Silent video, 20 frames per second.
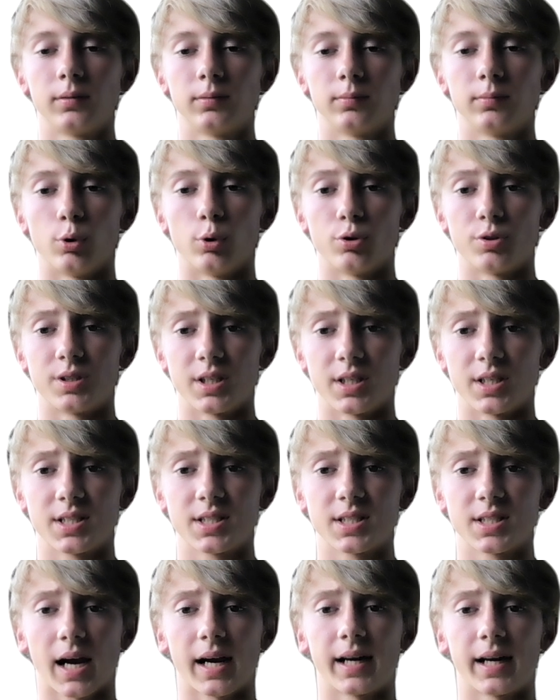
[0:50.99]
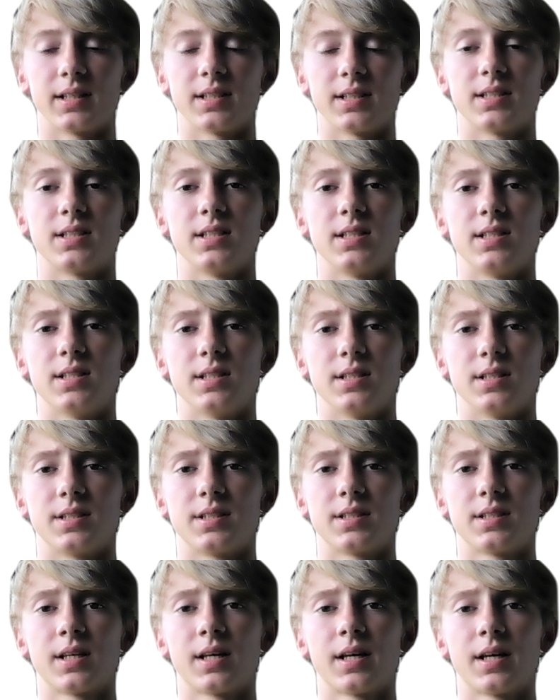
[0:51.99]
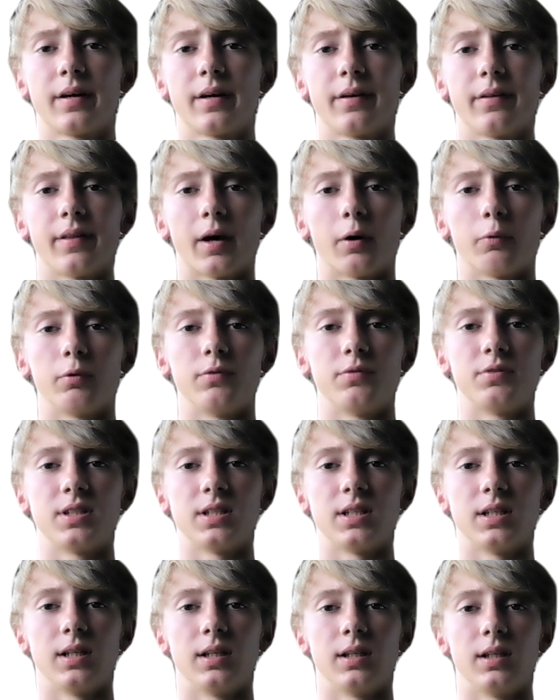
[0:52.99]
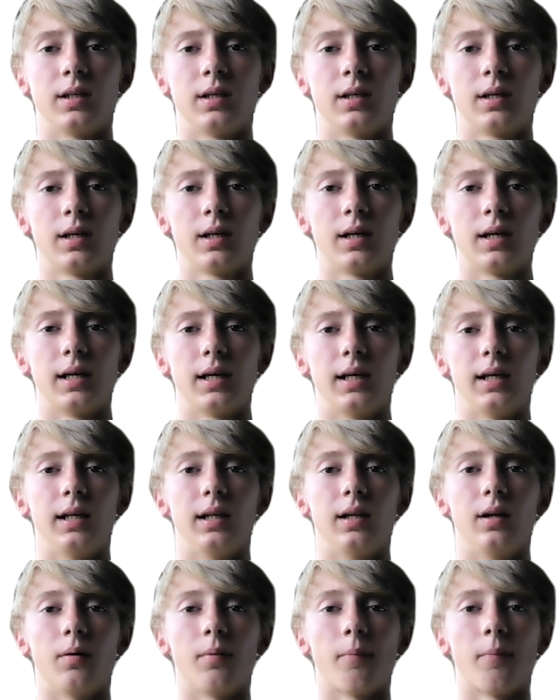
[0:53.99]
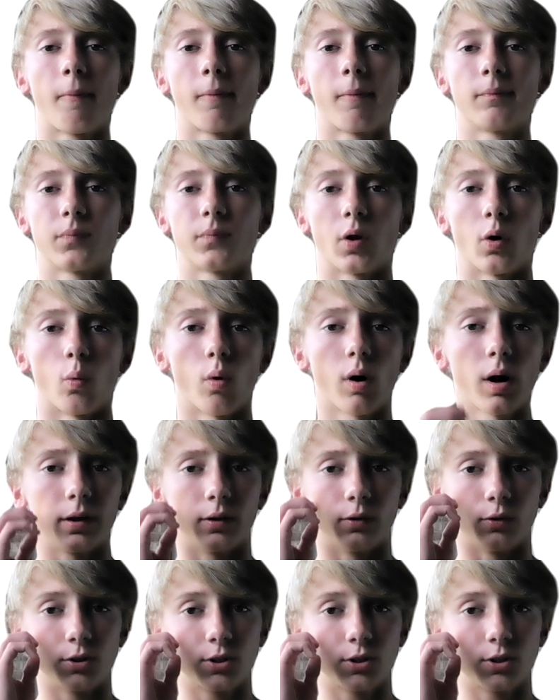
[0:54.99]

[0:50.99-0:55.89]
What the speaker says: most exciting seasons that we've seen in a while.